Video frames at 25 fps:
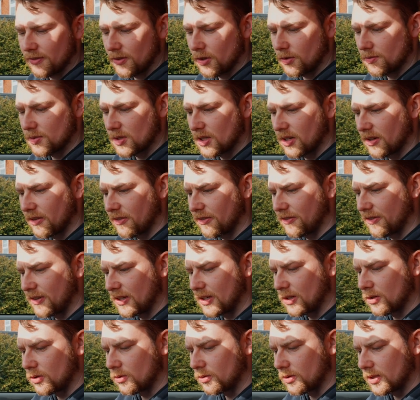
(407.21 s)
knob's going to
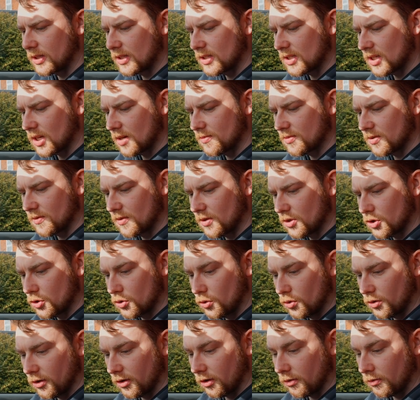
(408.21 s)
feel in terms of the
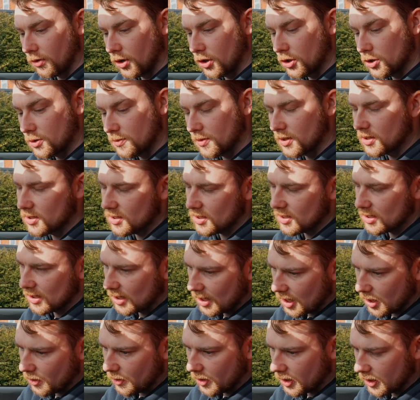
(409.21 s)
shorter throws because it's
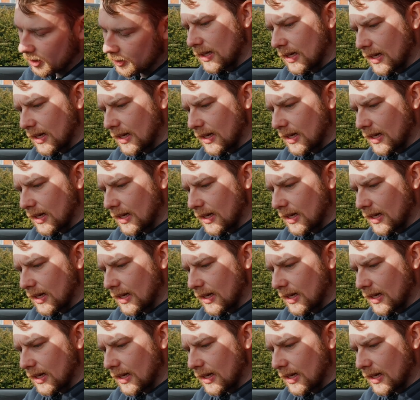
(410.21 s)
lower,